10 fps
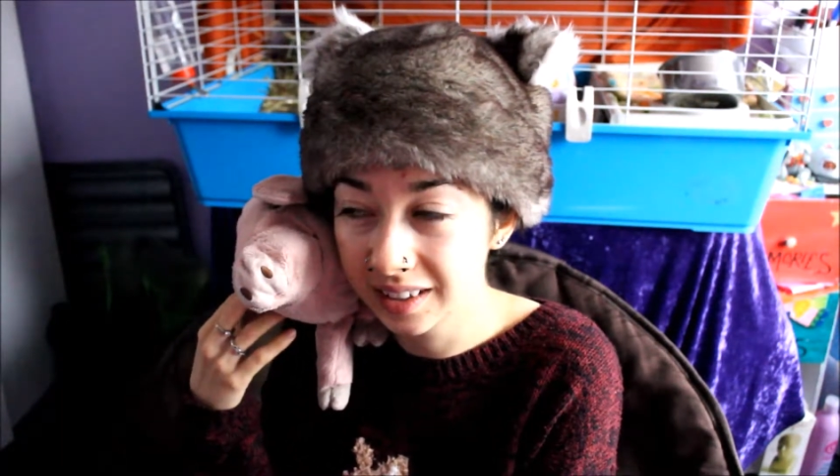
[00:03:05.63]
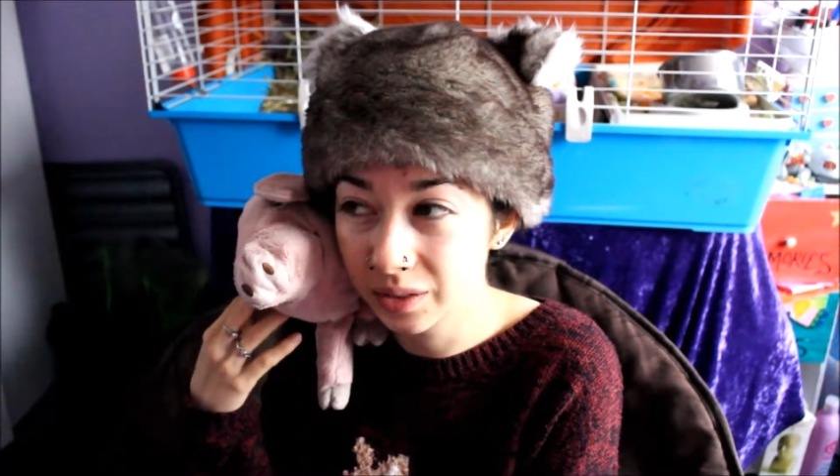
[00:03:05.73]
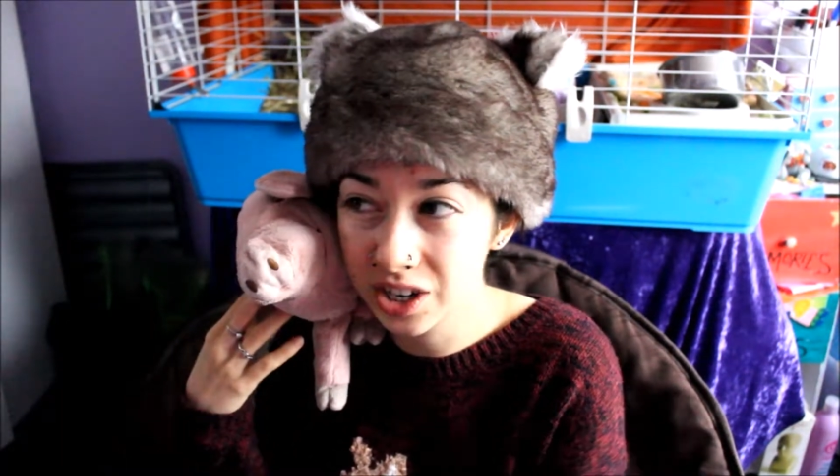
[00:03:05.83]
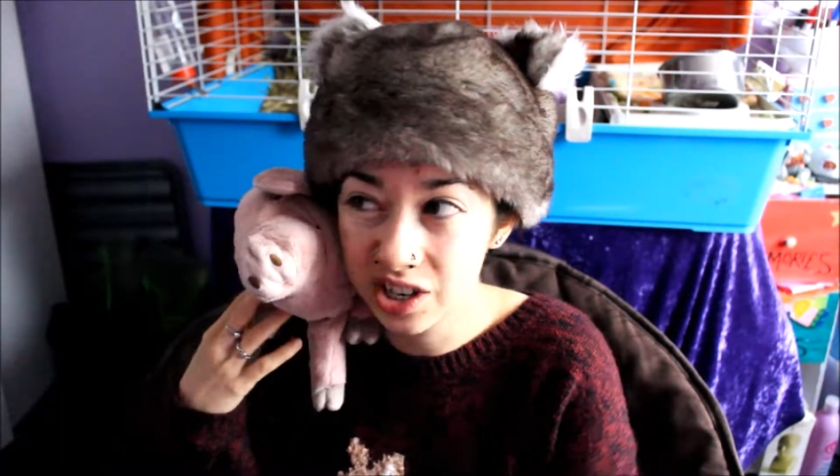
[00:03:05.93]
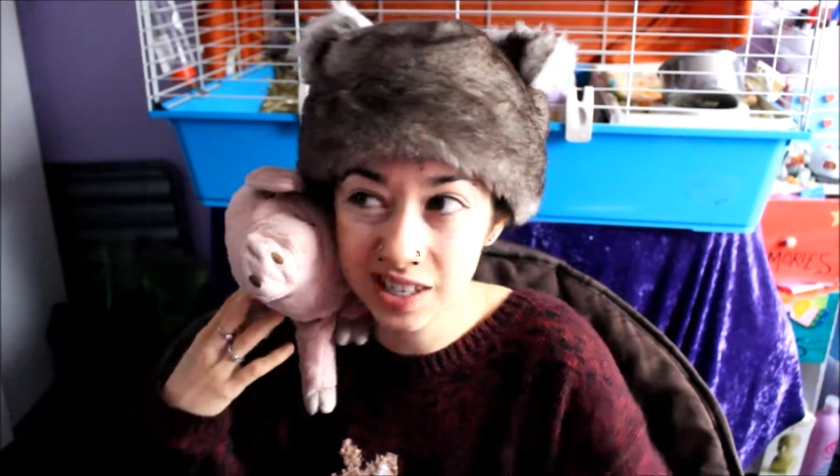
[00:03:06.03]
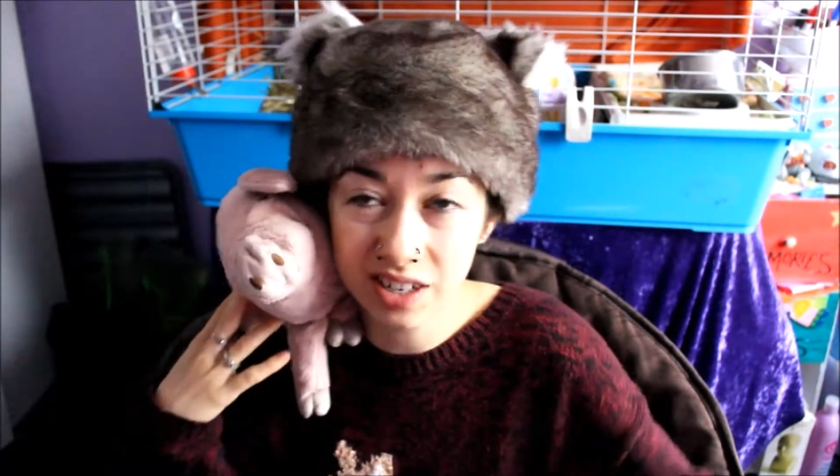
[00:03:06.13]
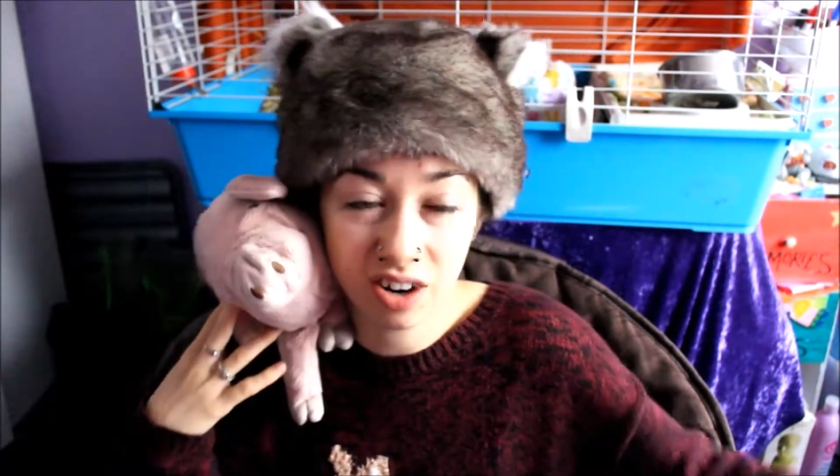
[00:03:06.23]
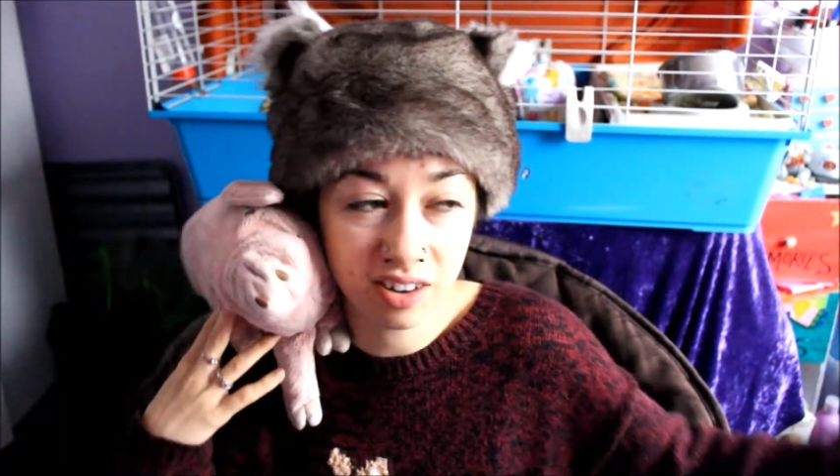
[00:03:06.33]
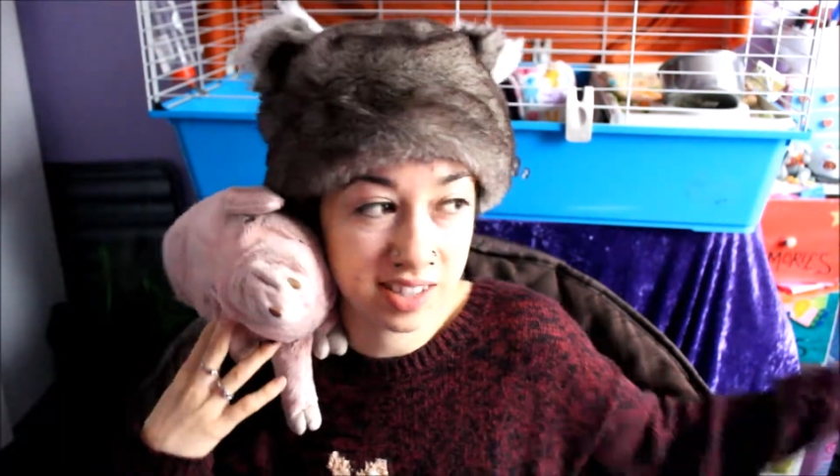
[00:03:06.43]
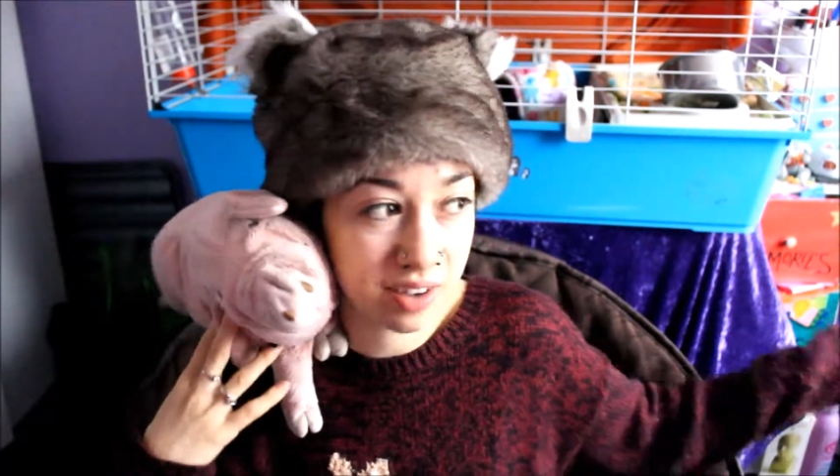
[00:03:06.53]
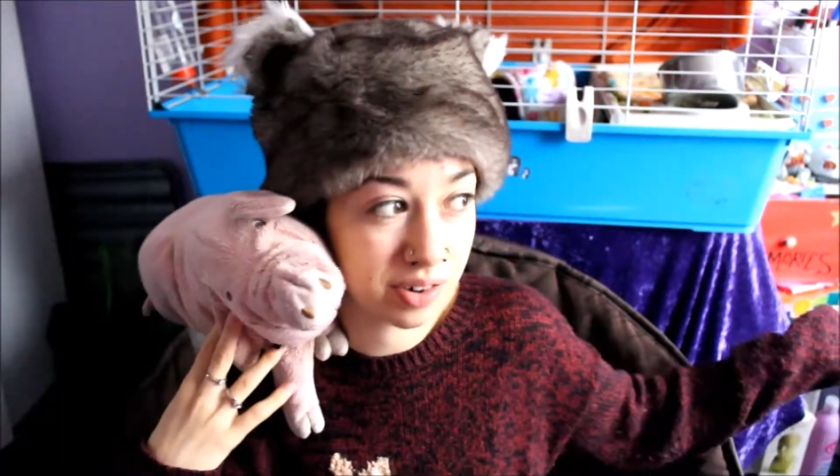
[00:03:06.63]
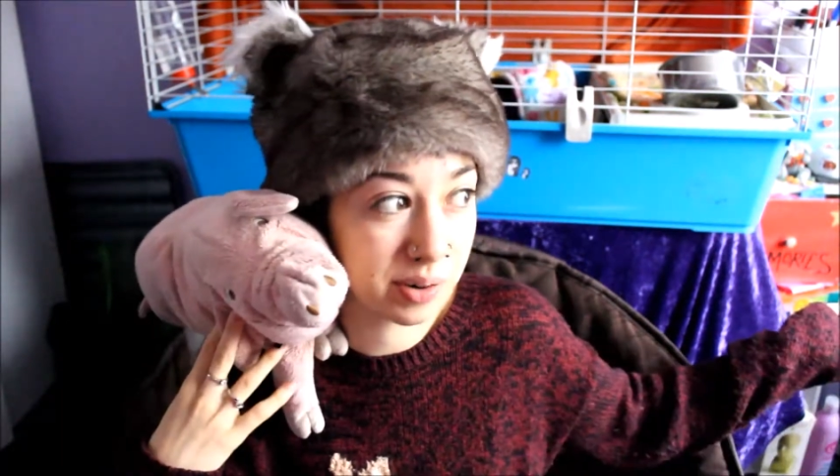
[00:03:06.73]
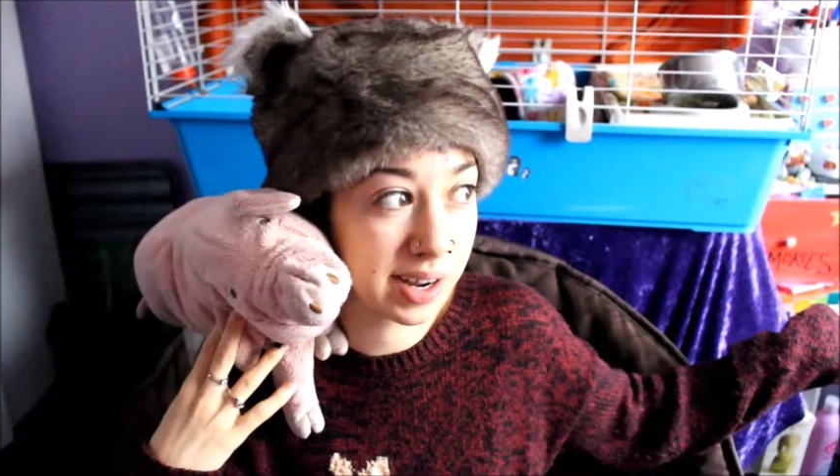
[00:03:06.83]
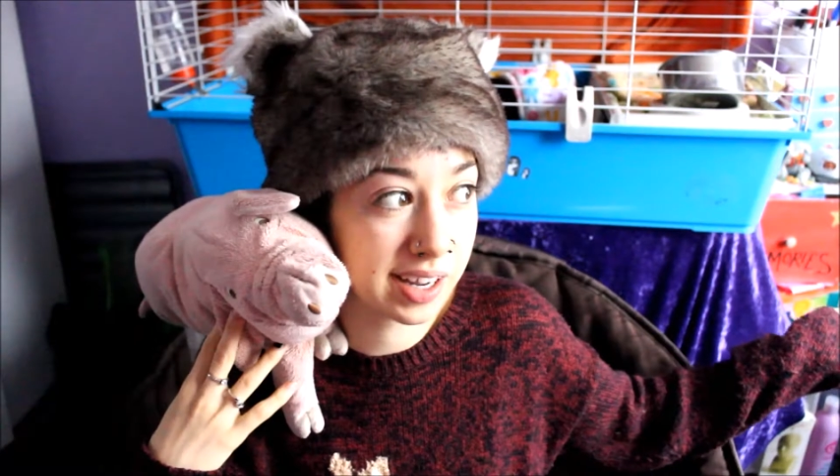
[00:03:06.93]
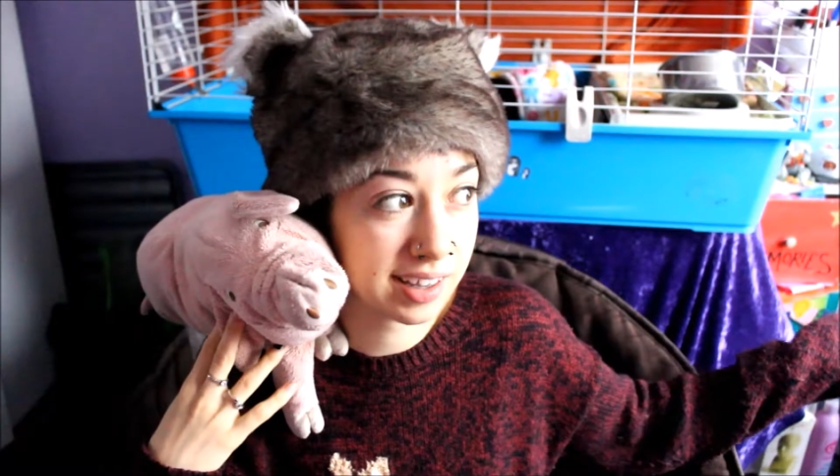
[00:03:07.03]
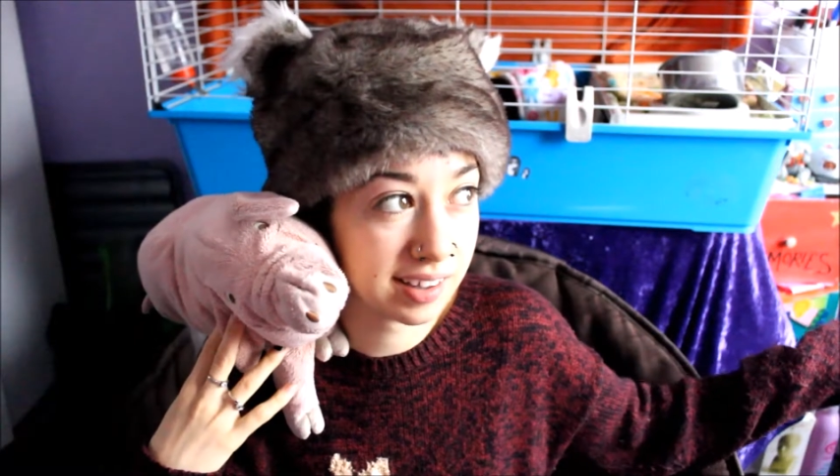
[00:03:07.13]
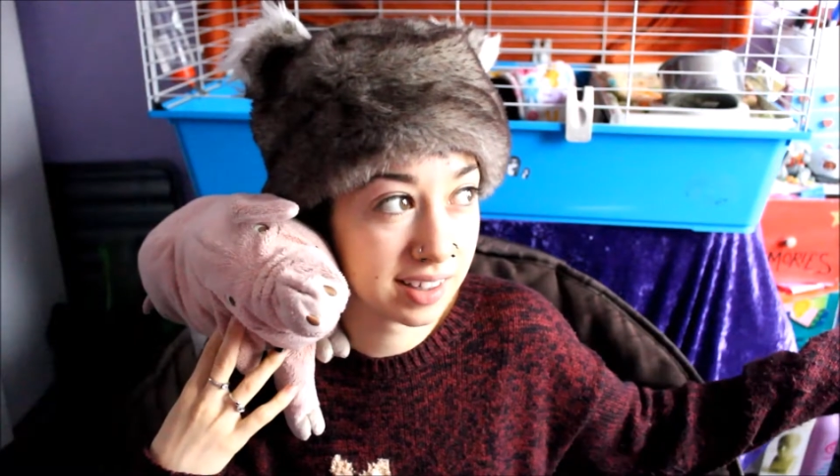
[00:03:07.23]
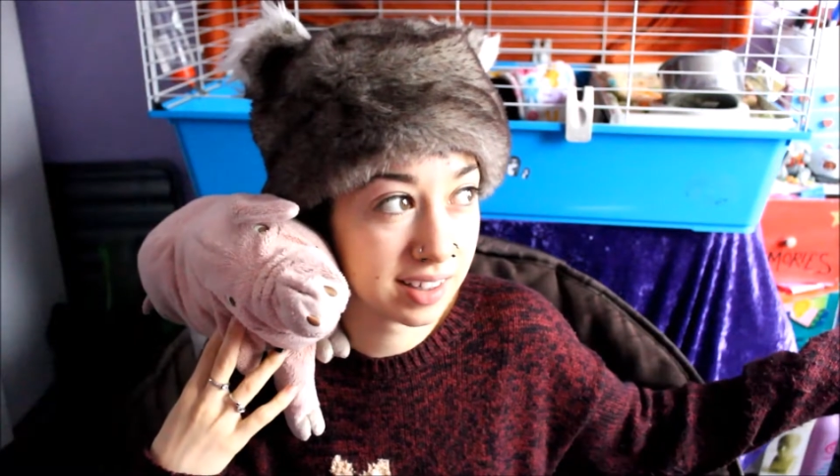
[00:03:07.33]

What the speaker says: Whereas you see dogs everywhere.